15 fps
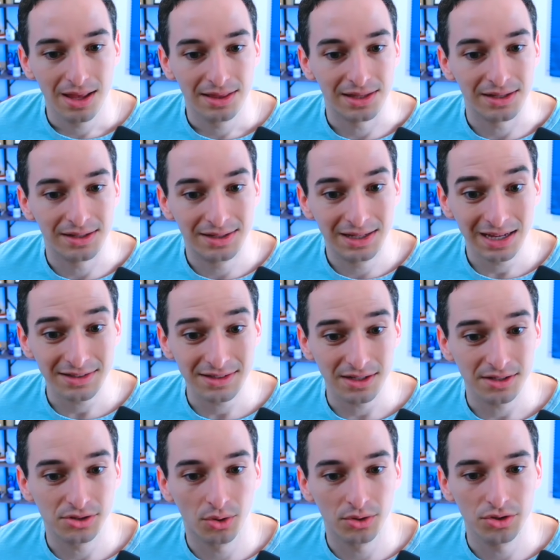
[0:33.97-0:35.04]
The get
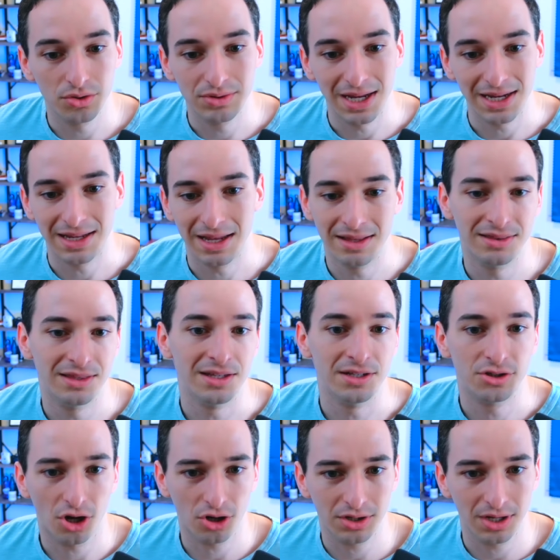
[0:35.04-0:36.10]
is going to take in the
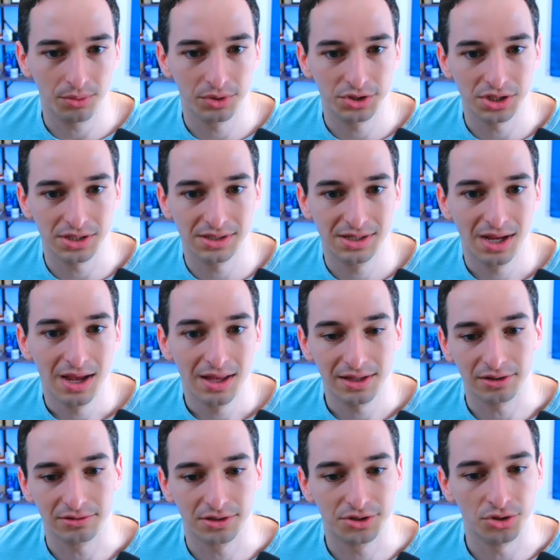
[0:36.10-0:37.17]
target, which is
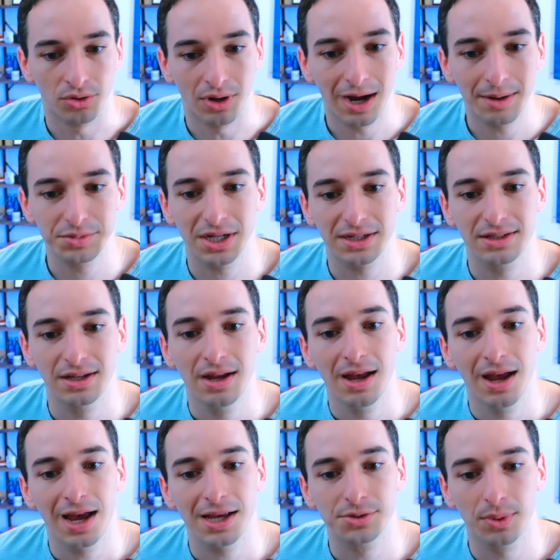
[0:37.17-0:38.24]
the original object,
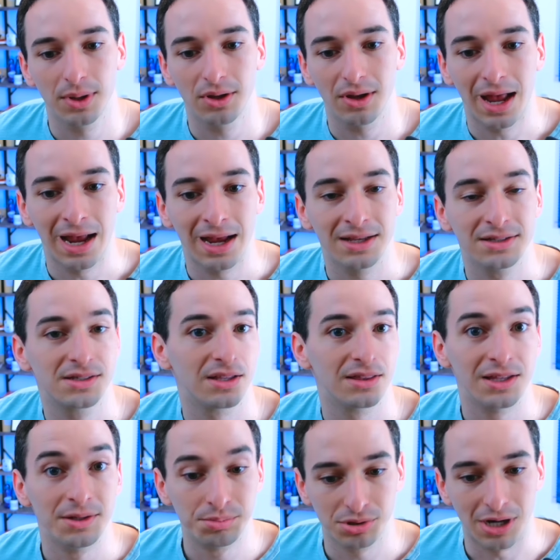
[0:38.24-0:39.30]
as well as
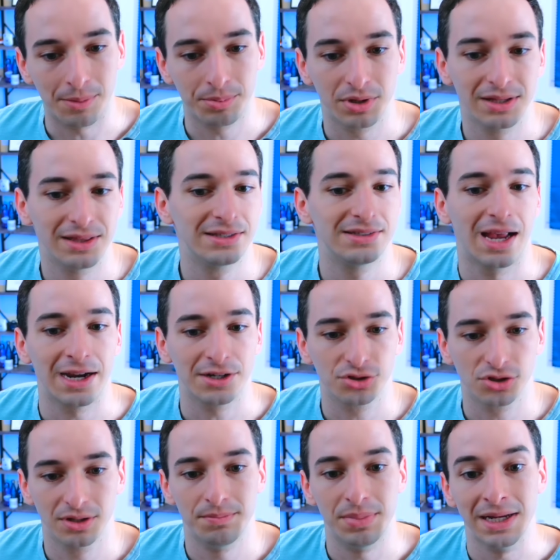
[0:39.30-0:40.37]
the property that's
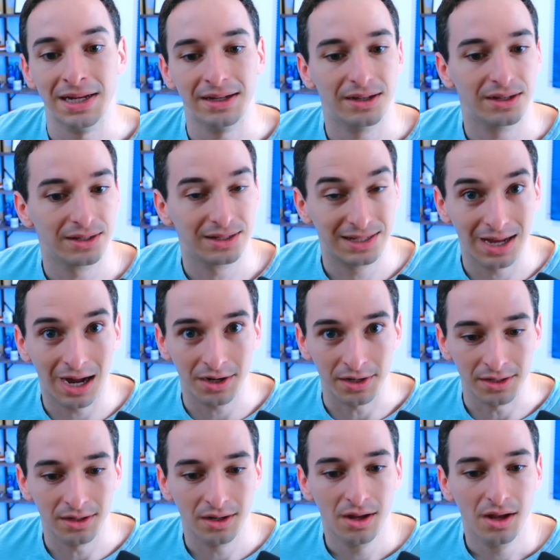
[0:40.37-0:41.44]
actually being
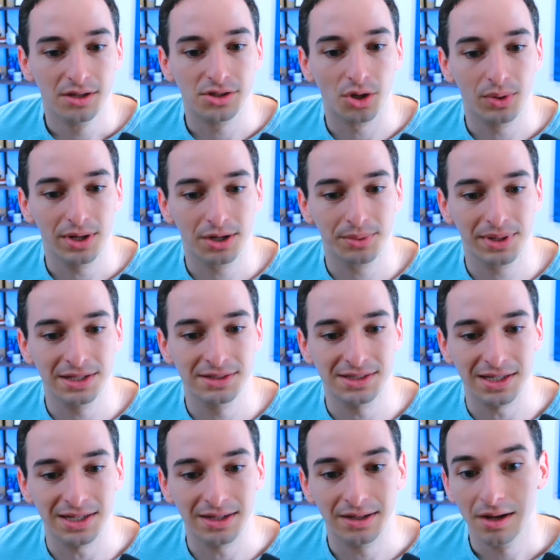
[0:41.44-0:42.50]
gotten. So here we can
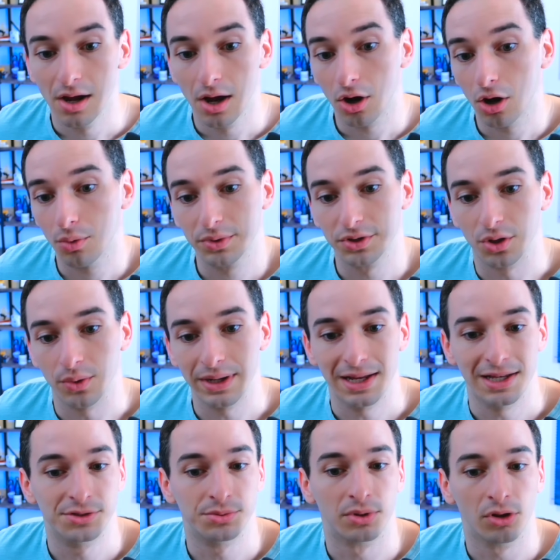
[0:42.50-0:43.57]
see all we're doing
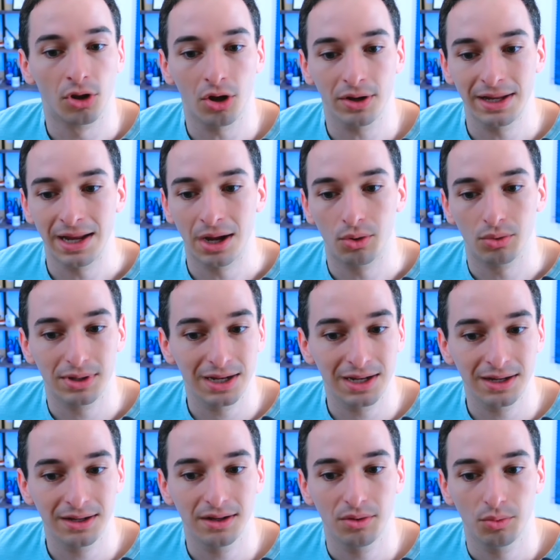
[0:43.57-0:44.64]
is we're logging out
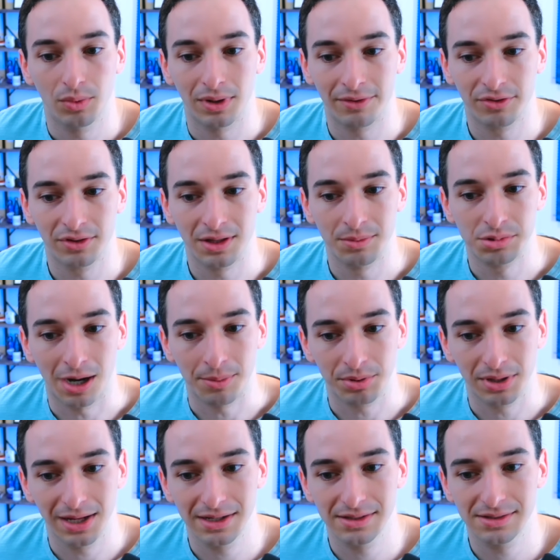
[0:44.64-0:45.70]
getting whatever the
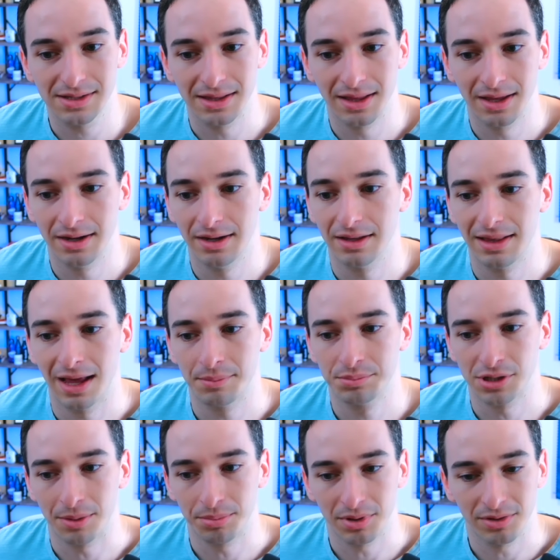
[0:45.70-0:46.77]
property is, and then that
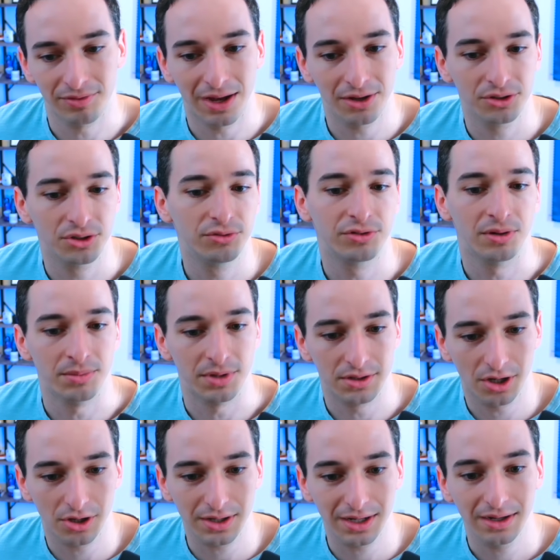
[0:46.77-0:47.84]
property value from the
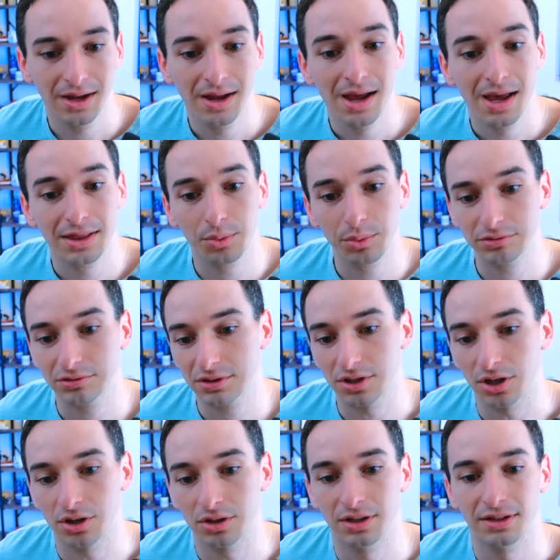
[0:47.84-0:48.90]
target. And then we
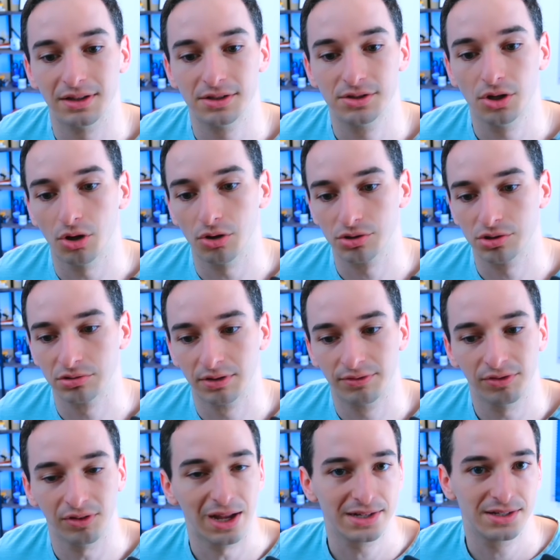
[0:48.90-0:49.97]
return this call to
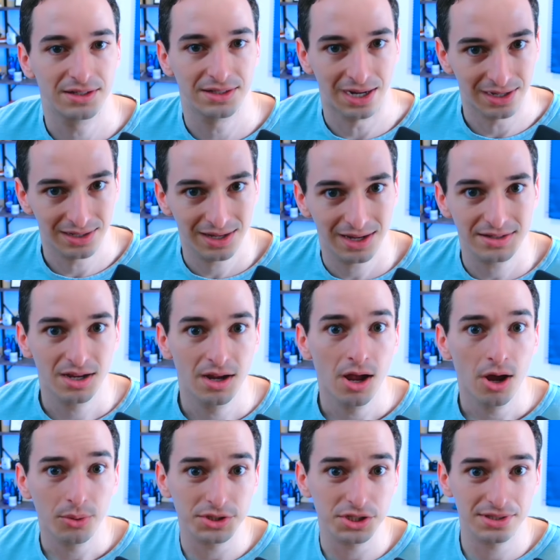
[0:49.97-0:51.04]
reflect.get,
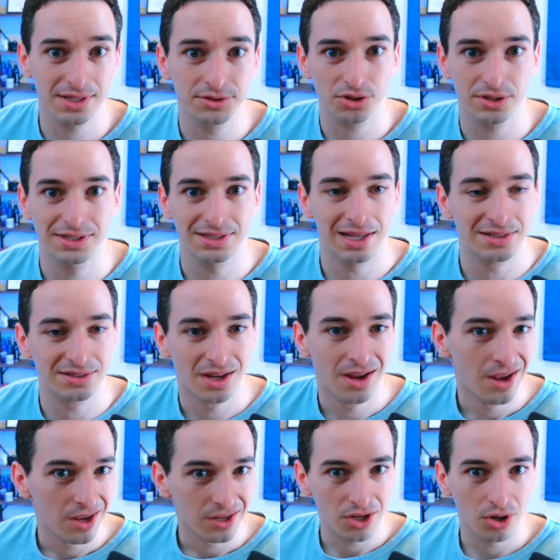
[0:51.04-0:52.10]
which essentially says,
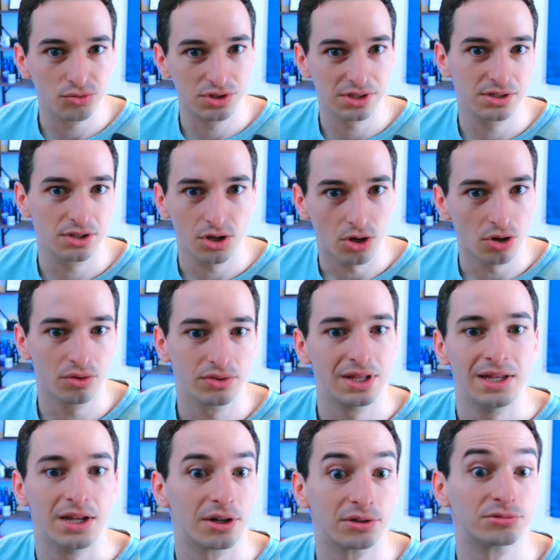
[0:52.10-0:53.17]
go just call
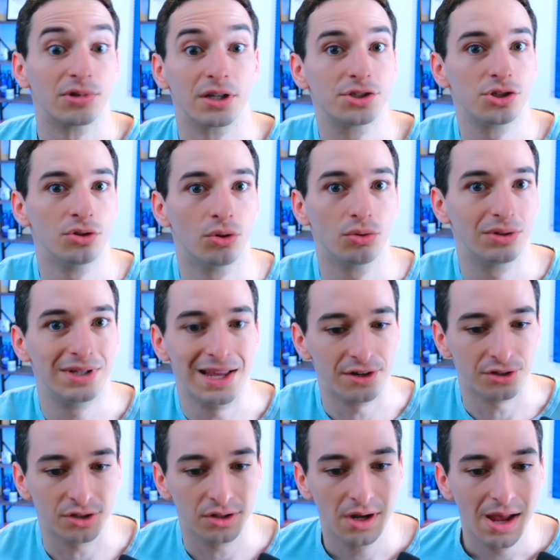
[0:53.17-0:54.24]
the original
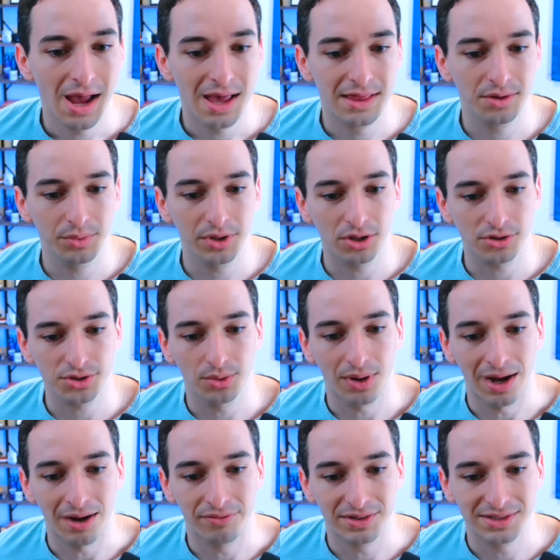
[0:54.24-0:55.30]
getter. And then we also
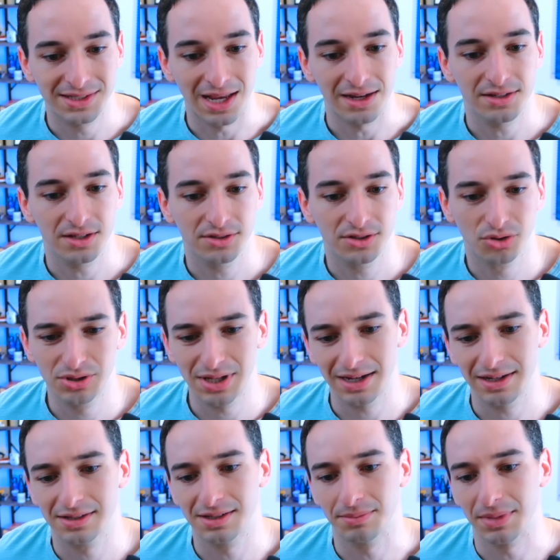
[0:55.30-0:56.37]
have set. So
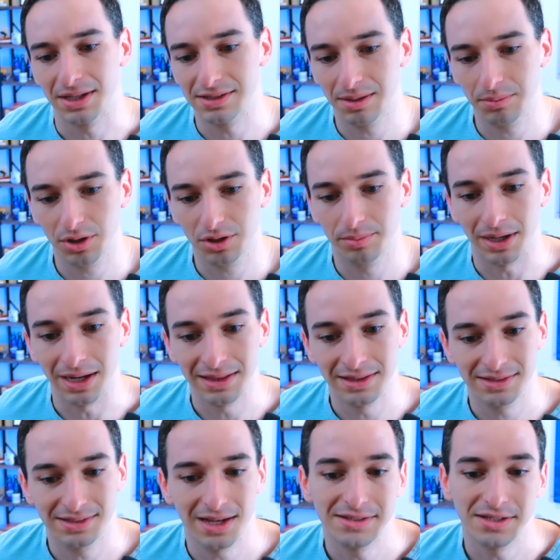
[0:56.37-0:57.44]
set does something similar, but in
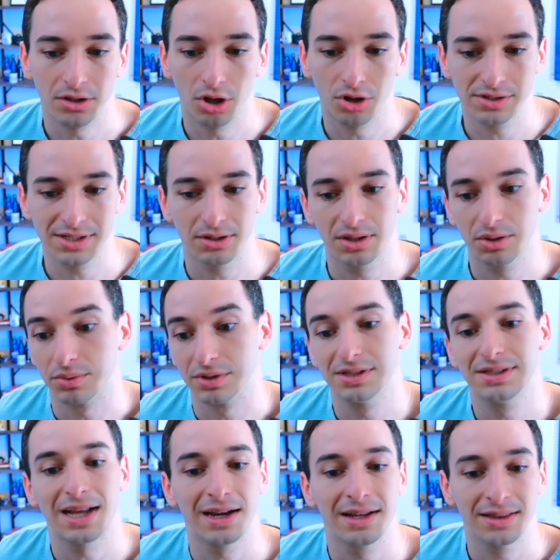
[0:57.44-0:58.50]
this case, it logs out that we're
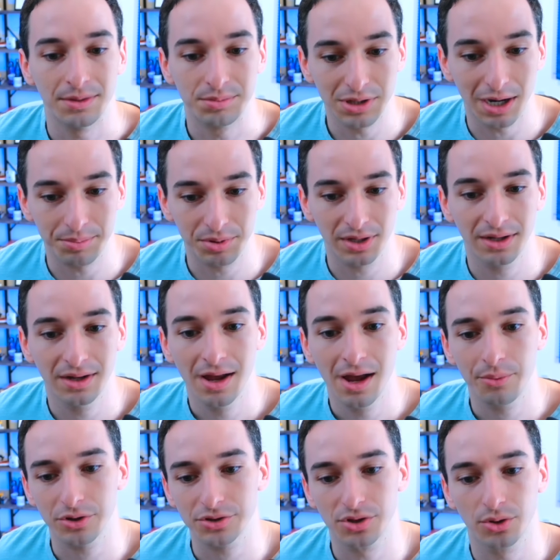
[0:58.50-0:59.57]
setting the property.
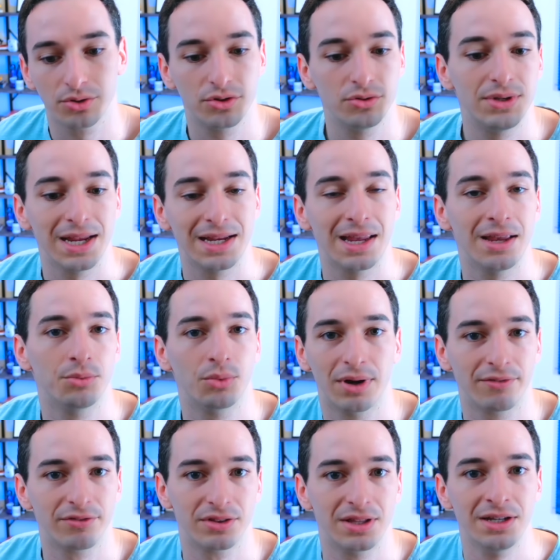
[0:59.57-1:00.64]
We're also going to take in
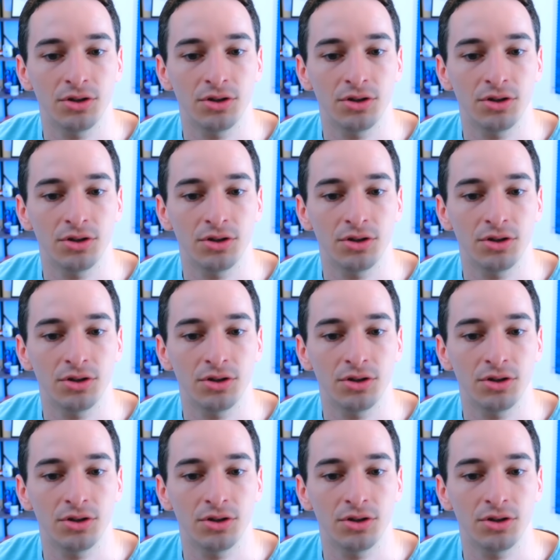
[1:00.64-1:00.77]
whatever the